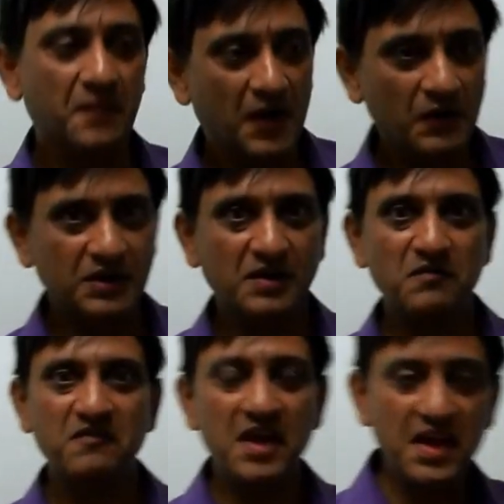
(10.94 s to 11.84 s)
about a
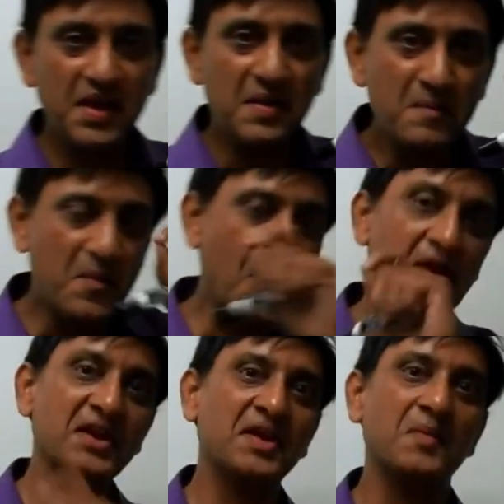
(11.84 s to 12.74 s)
very important